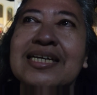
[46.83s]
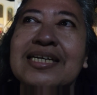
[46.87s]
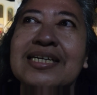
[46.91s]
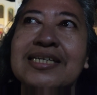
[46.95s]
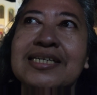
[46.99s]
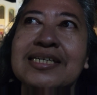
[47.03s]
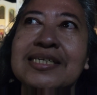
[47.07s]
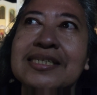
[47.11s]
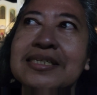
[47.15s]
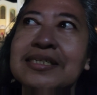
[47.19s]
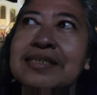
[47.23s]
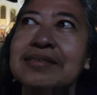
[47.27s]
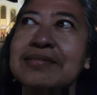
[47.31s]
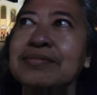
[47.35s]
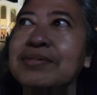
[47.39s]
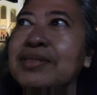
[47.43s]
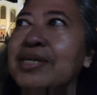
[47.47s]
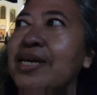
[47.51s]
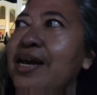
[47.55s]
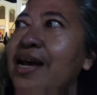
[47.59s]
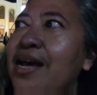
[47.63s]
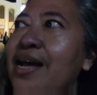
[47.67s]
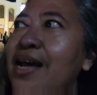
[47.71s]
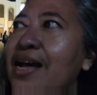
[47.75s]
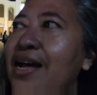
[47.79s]

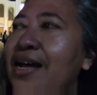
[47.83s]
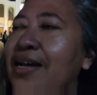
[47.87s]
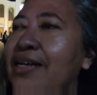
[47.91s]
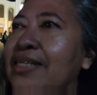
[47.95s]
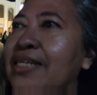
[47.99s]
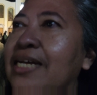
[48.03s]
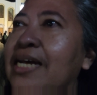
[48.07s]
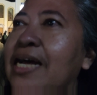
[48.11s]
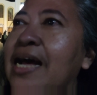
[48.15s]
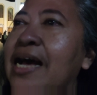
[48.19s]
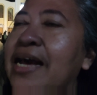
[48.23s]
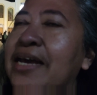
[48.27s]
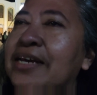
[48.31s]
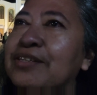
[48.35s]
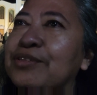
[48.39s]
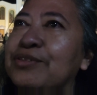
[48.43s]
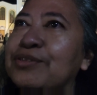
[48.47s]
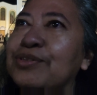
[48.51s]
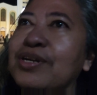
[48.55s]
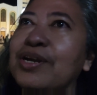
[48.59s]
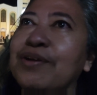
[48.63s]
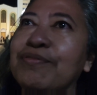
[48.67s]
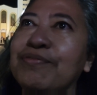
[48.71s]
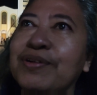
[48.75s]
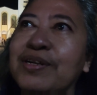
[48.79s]
I
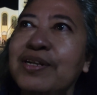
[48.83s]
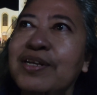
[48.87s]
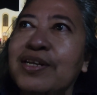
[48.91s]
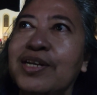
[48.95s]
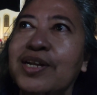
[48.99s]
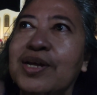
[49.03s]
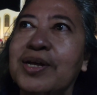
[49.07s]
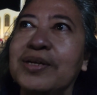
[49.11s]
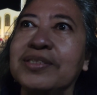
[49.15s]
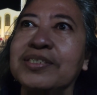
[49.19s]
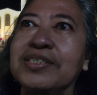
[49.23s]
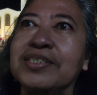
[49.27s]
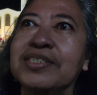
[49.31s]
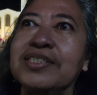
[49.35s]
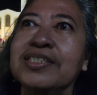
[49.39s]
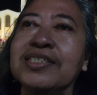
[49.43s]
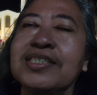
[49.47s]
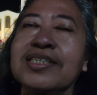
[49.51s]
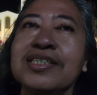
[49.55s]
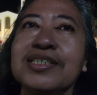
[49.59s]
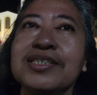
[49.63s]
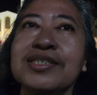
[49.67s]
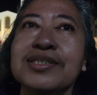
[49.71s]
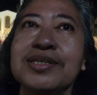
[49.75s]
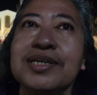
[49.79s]
travel a lot
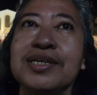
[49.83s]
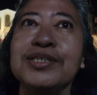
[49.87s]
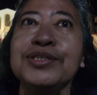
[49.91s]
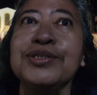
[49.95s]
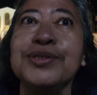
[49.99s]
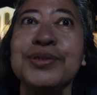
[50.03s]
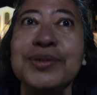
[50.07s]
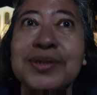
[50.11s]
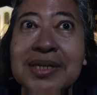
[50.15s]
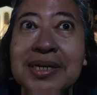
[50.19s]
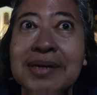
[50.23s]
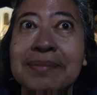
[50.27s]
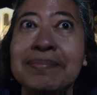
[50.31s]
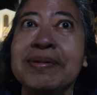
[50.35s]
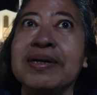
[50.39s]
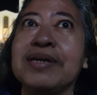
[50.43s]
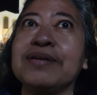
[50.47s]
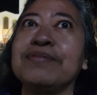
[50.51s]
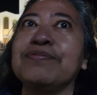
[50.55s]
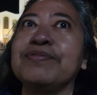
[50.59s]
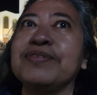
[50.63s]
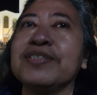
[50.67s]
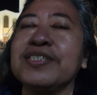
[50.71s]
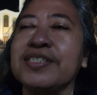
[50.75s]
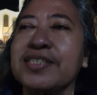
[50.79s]
in Europe
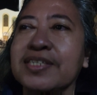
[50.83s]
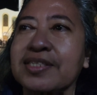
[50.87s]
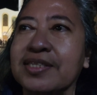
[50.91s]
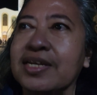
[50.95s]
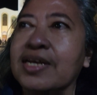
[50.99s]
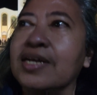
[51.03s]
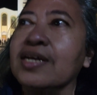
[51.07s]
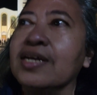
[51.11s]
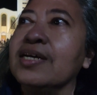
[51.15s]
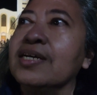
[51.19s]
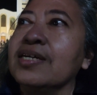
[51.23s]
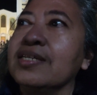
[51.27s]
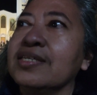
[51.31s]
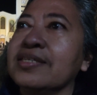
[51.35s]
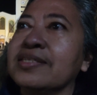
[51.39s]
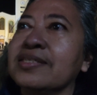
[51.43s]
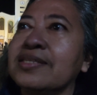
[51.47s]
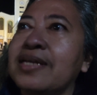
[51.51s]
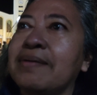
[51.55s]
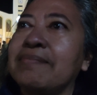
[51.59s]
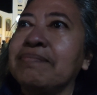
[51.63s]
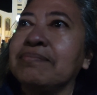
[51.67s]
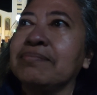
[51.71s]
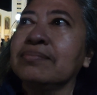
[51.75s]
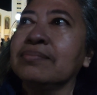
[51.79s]
and visit
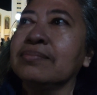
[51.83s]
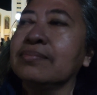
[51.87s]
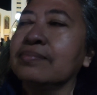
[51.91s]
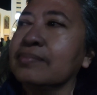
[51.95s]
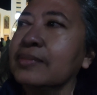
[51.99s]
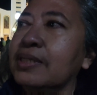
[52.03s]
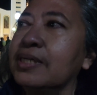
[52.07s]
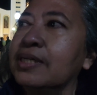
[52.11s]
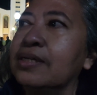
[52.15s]
some